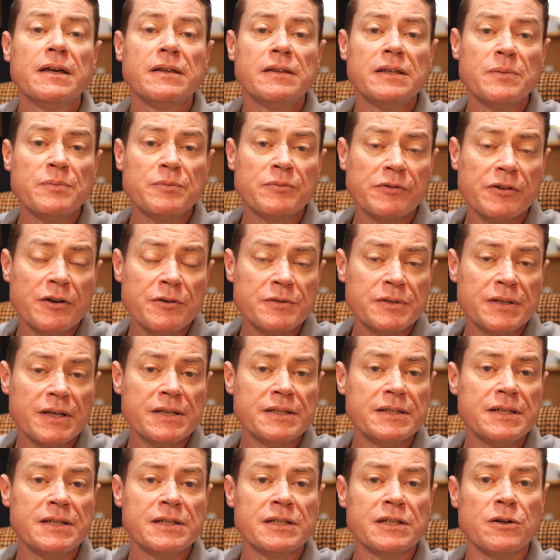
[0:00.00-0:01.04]
the
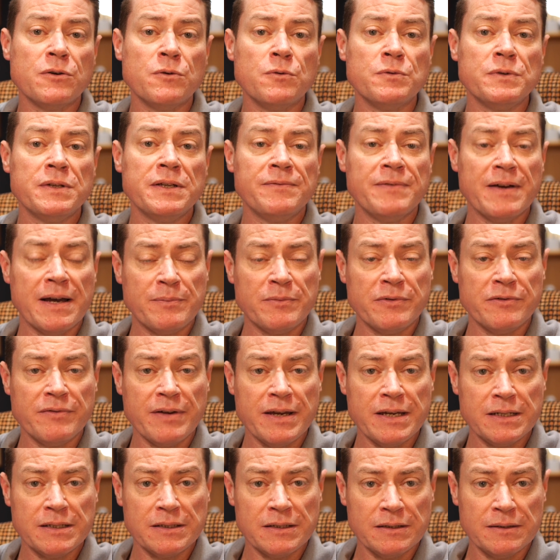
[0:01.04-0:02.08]
process is called
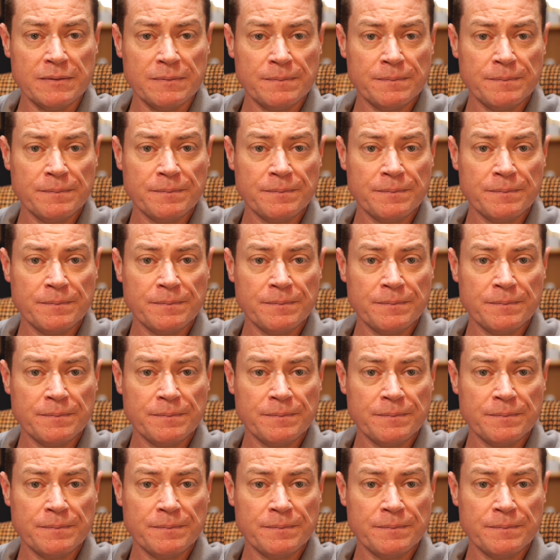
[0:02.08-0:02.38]
evaporation.